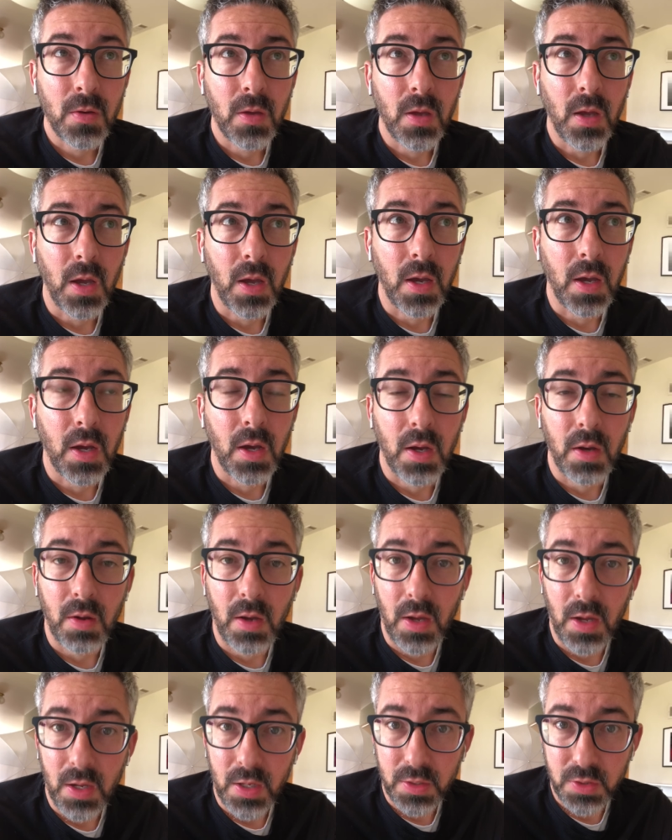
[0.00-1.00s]
uh,
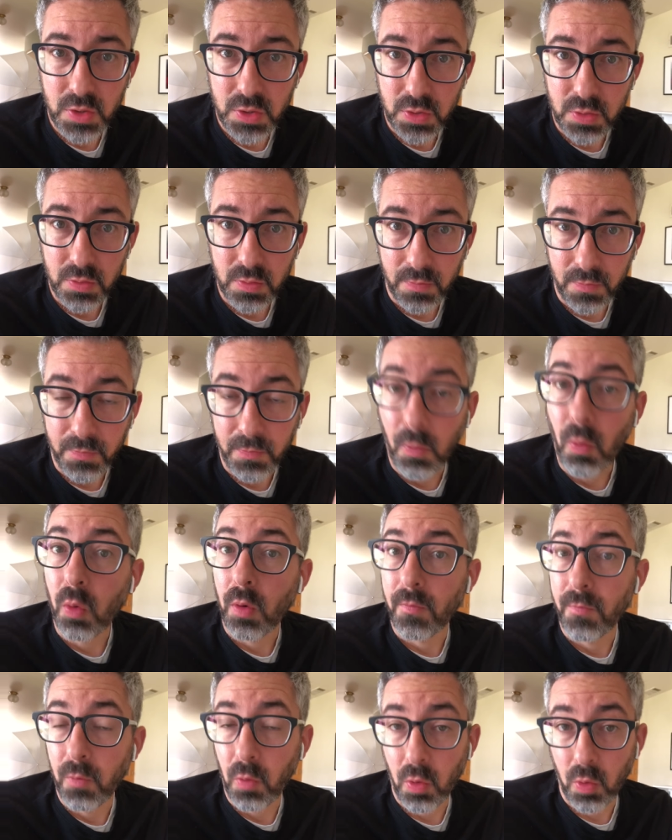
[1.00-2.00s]
uh
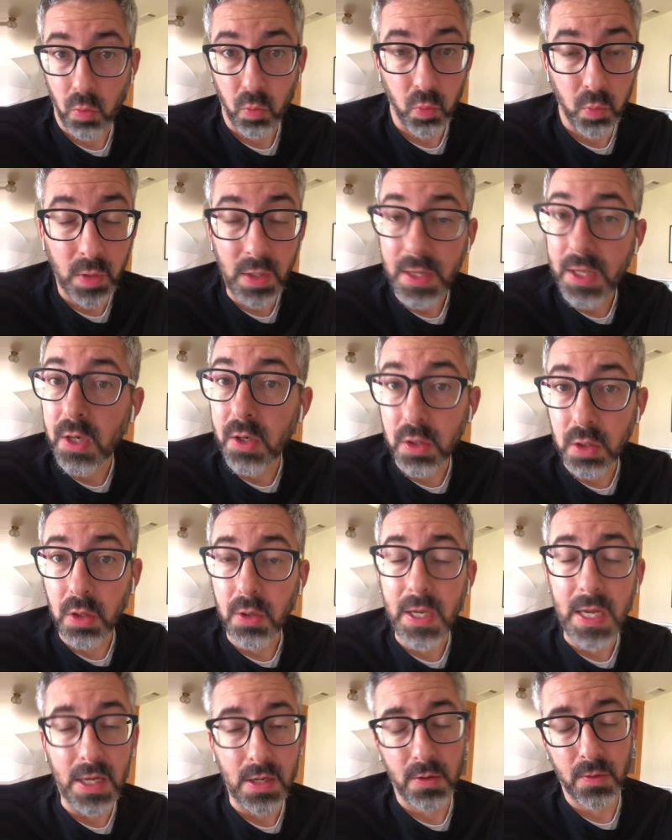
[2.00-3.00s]
for, for really good
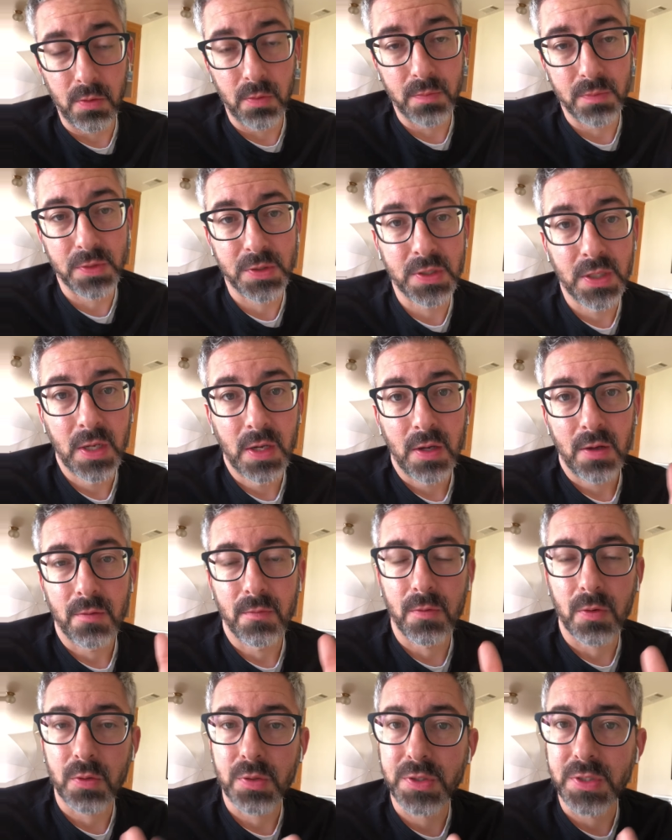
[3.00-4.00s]
looking homes
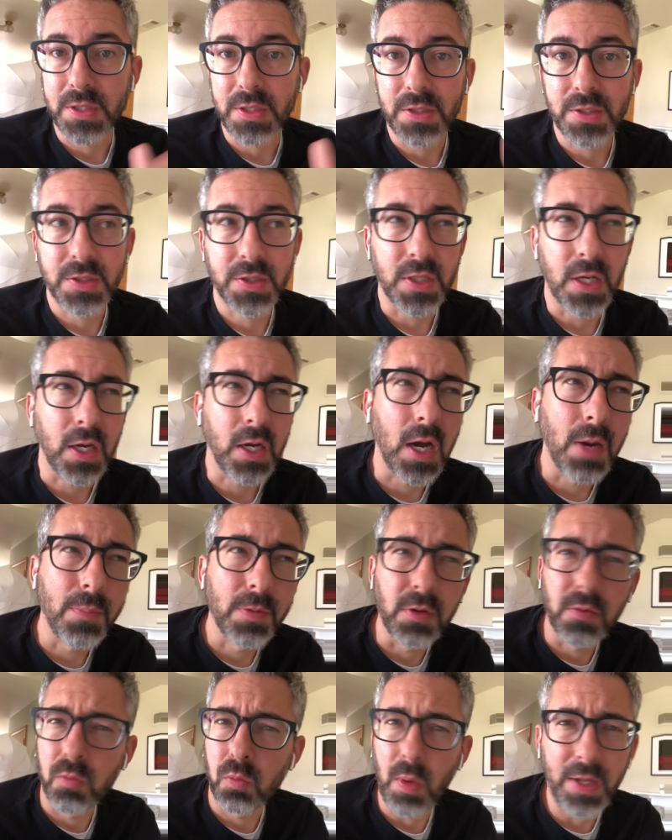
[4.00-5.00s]
versus a
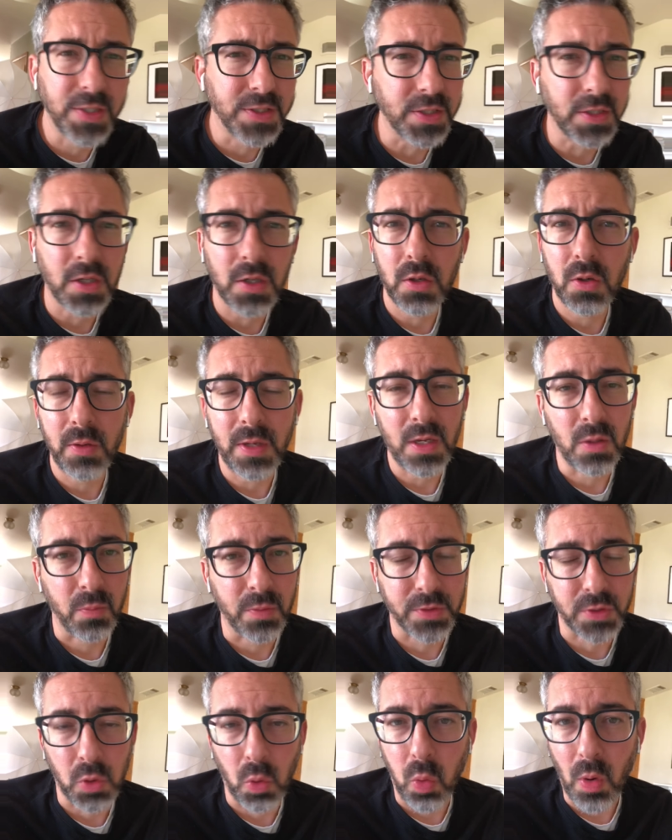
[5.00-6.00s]
couple of weeks ago, it
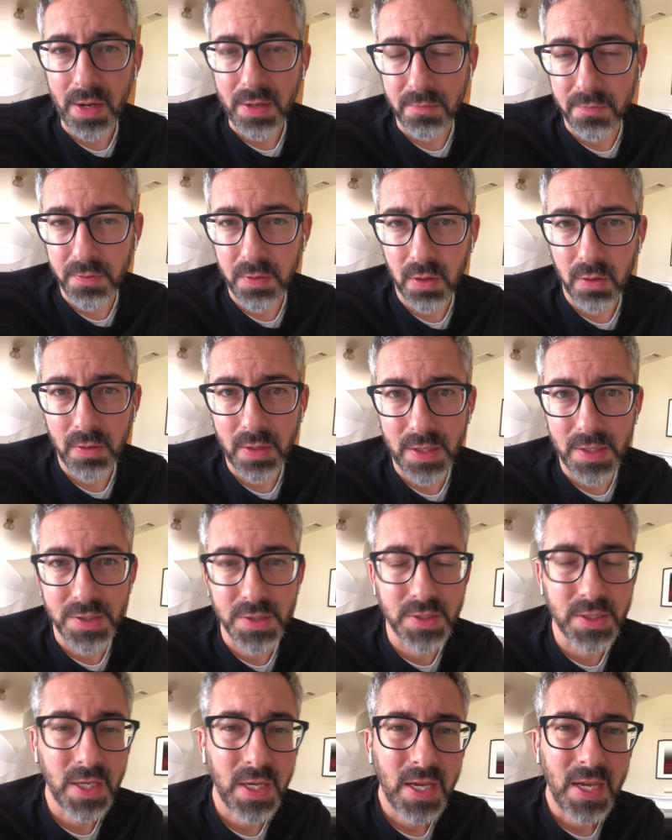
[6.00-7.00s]
was quite
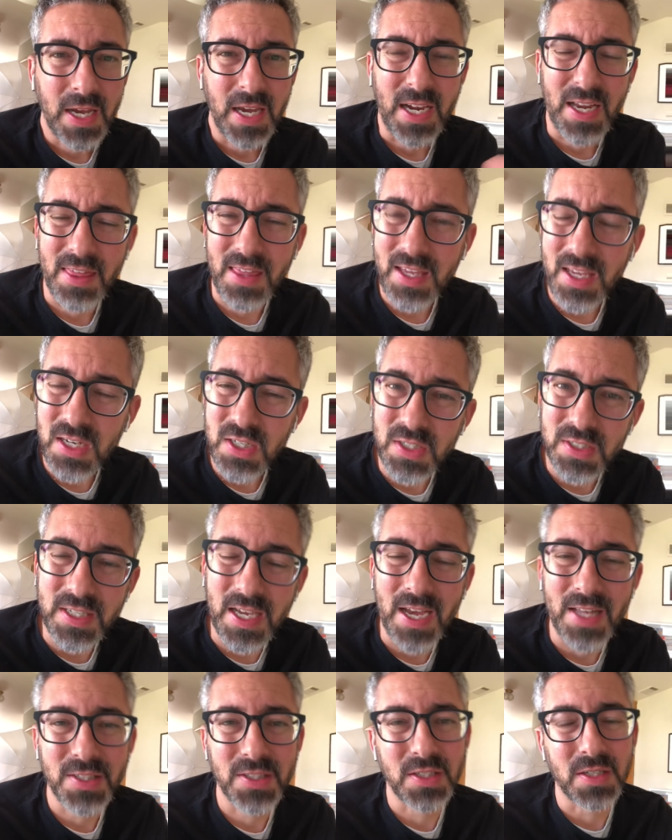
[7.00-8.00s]
furious. And I think it
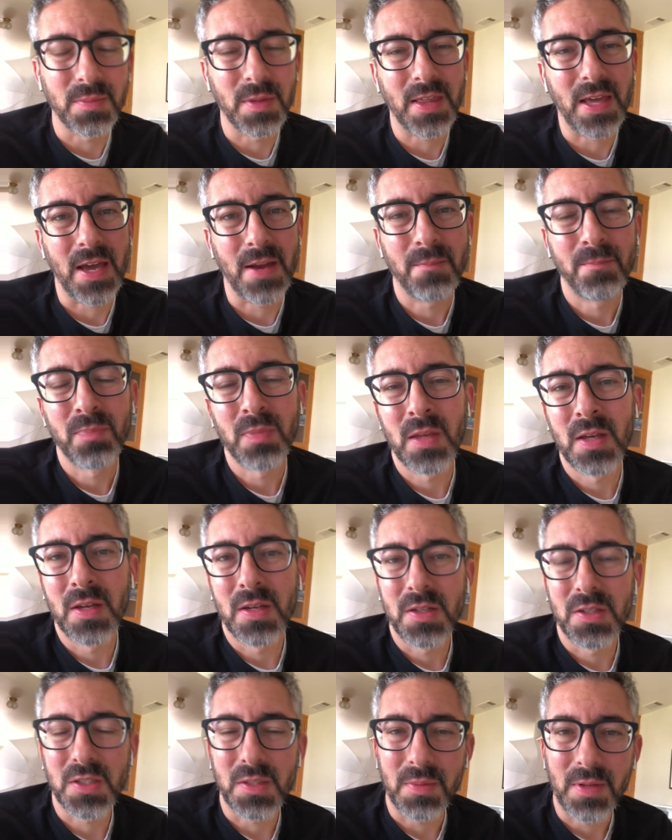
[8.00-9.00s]
just had some of that,
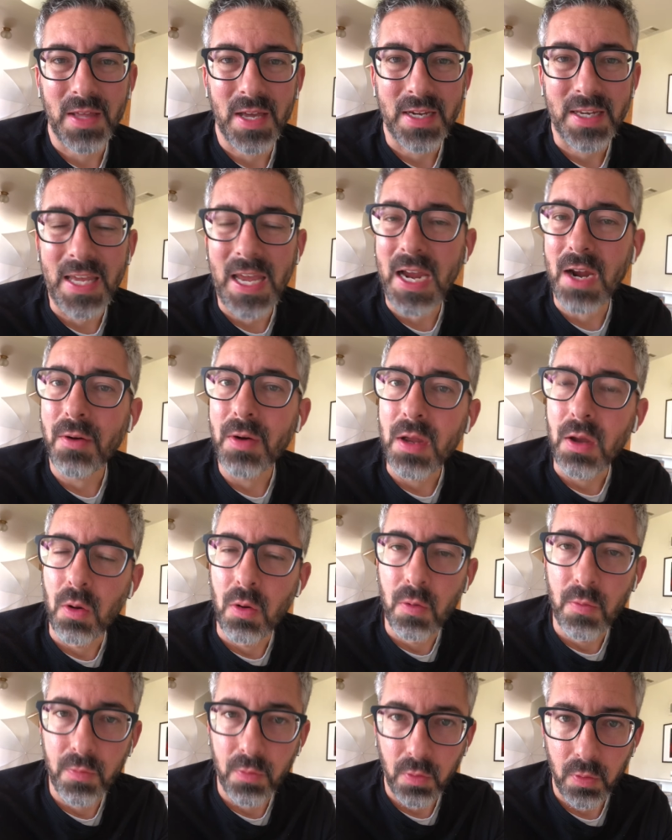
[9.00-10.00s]
some of that
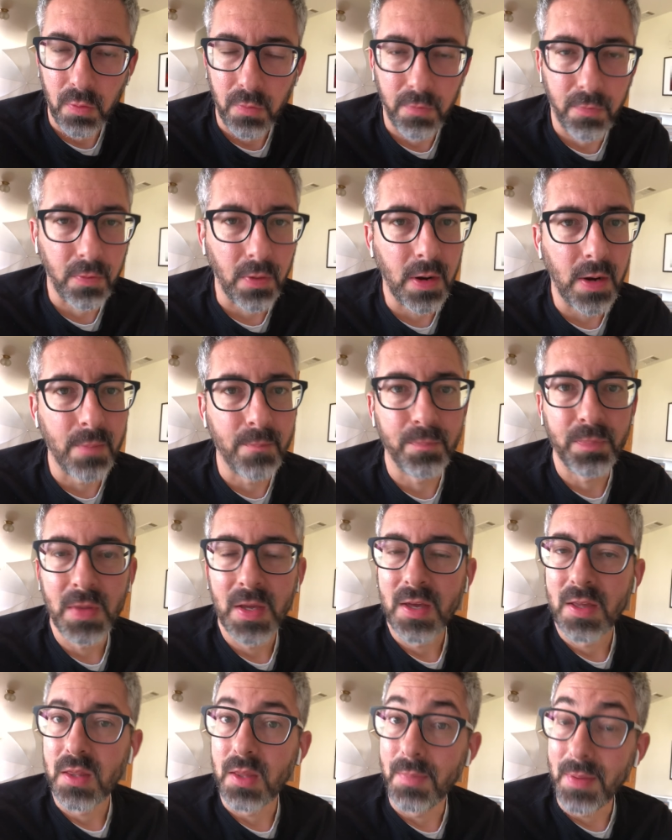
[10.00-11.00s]
carryover from
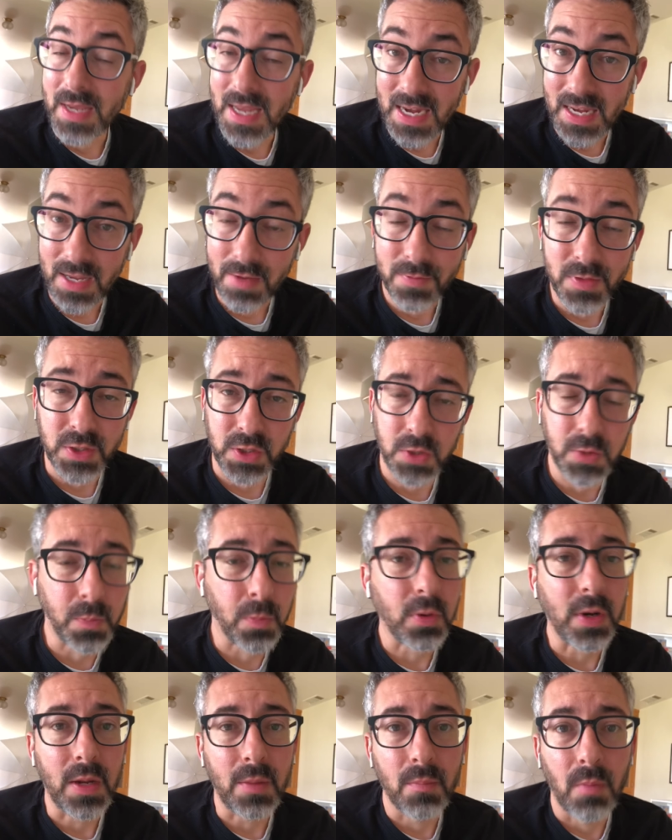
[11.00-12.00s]
the beginning of the
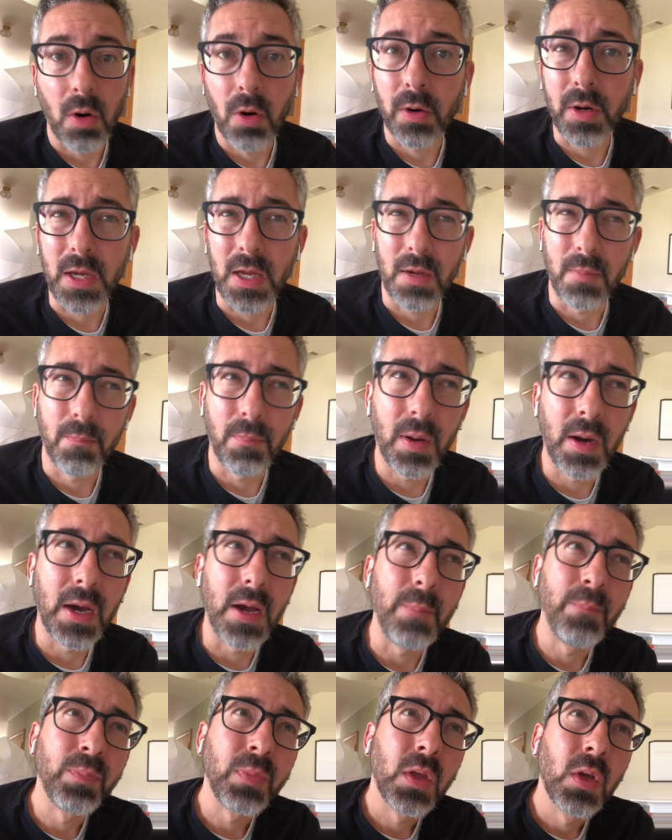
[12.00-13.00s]
spring market.
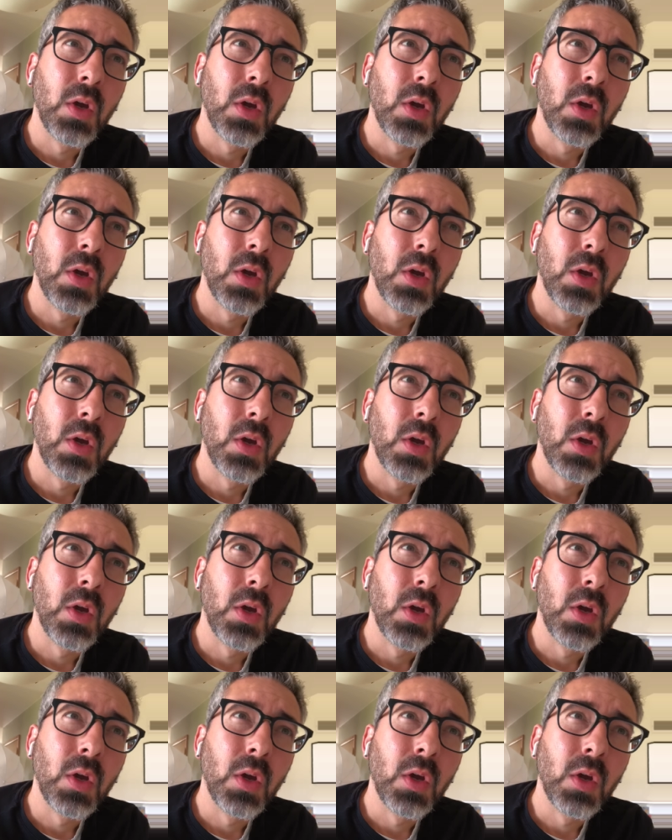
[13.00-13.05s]
But